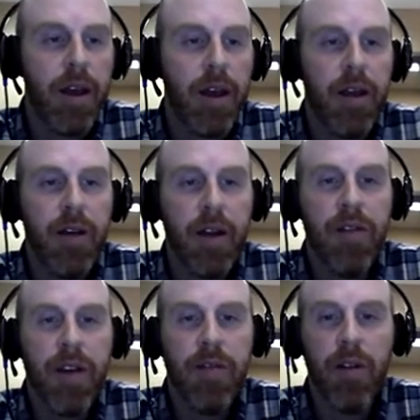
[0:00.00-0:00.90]
in
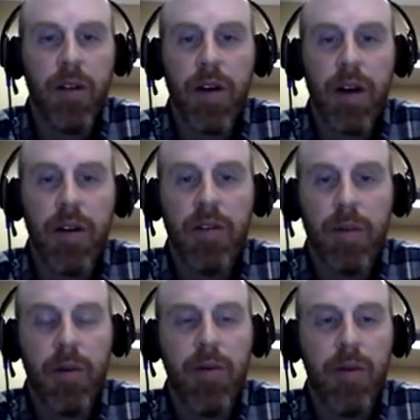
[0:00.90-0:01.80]
several of our
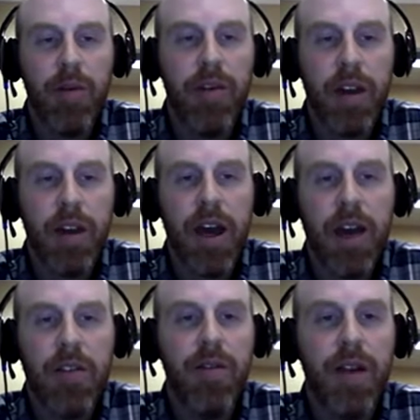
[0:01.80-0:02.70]
experiments, we've seen
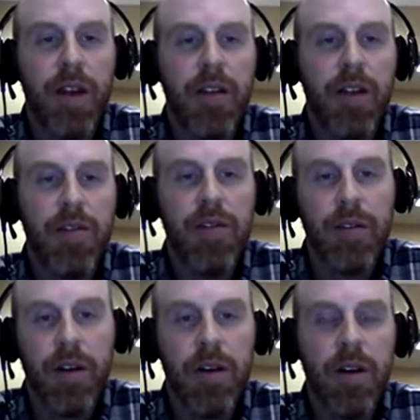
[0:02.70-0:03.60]
activity
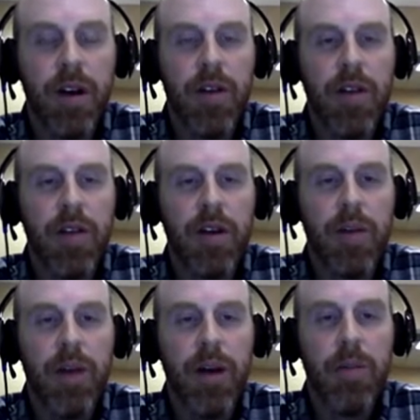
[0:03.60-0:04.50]
that's
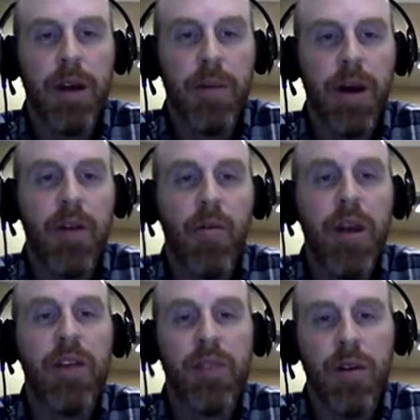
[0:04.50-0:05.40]
coming up at about a
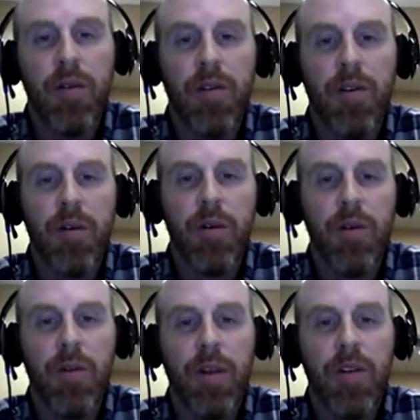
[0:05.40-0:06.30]
week. So
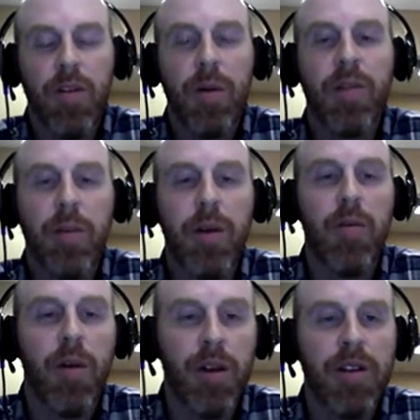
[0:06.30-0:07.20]
some of these experiments can be
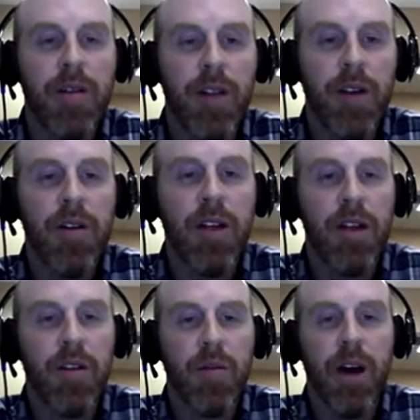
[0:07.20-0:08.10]
run relatively
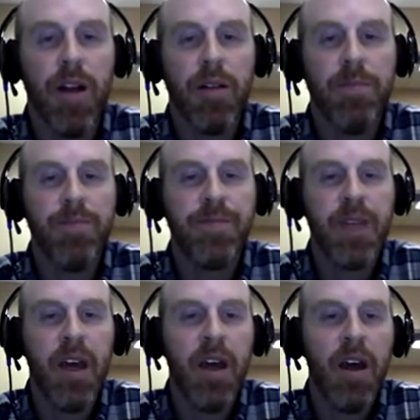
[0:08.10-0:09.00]
early as well.
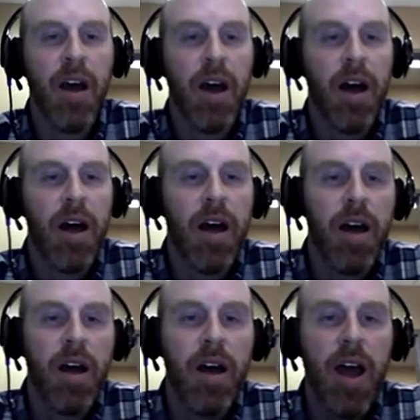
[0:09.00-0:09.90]

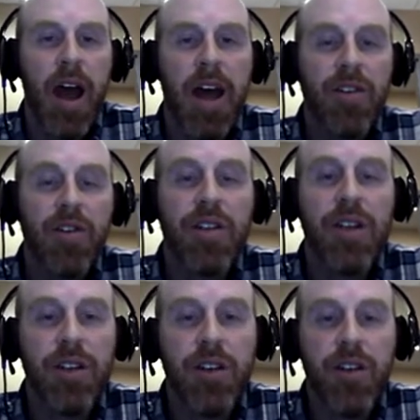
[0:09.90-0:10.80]

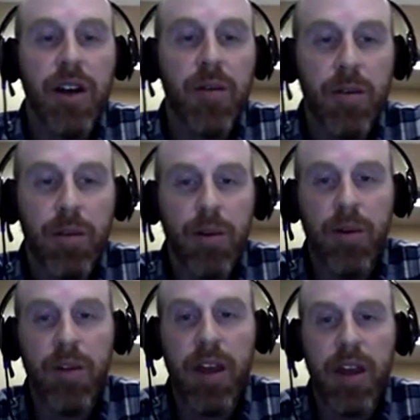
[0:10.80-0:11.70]
Astrocytes in general
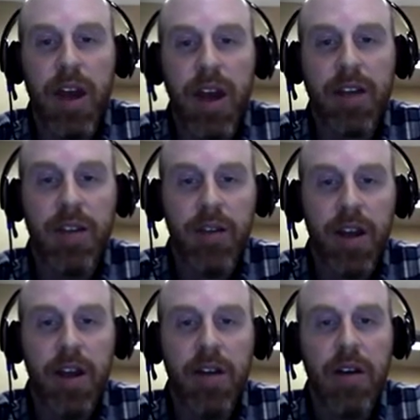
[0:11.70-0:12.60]
improve the
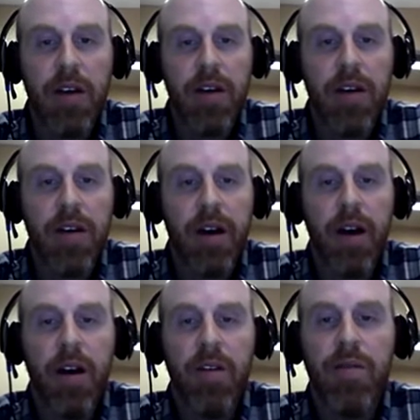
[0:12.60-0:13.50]
activity
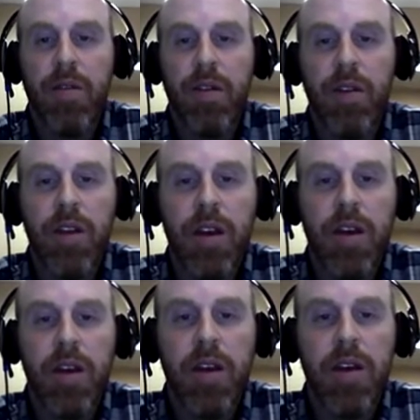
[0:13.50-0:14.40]
of
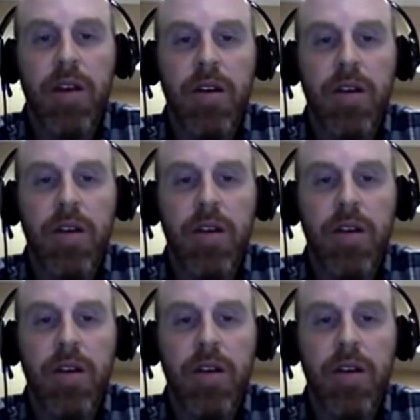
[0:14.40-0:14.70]
these